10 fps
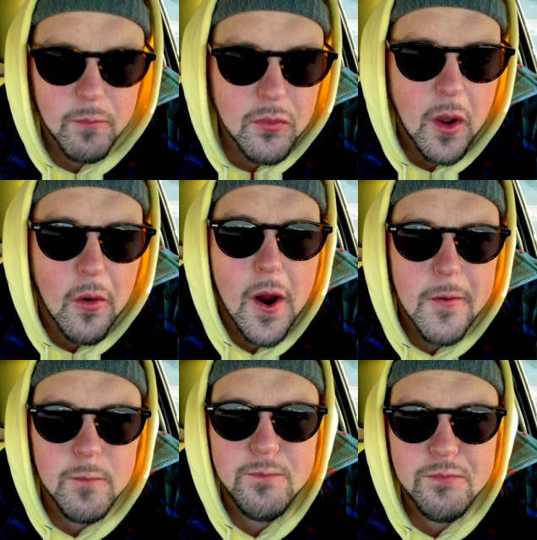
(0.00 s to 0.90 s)
All right.
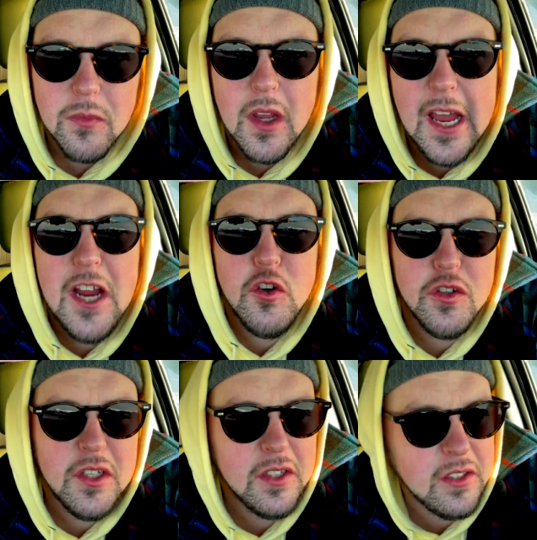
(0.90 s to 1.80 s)

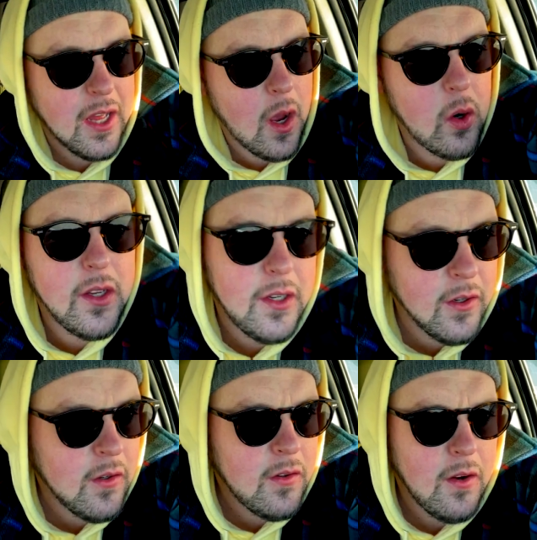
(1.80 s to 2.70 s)
Interesting little outing here.